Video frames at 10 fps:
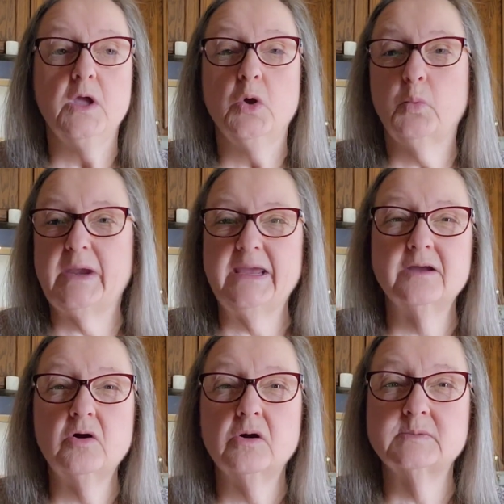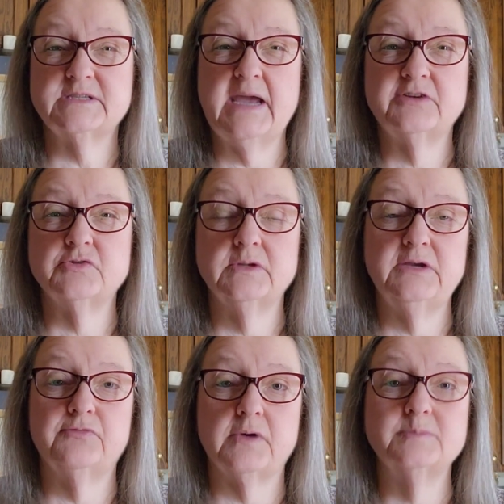we get carbs
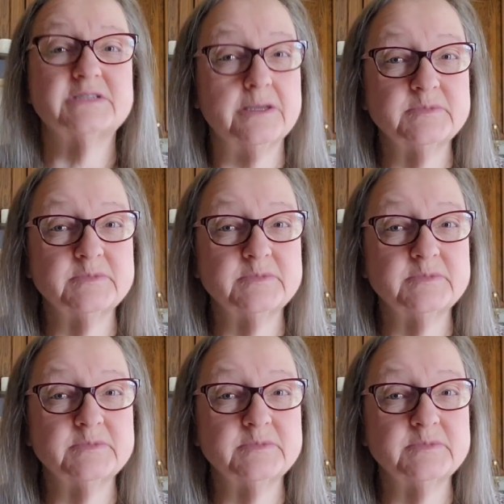naturally from some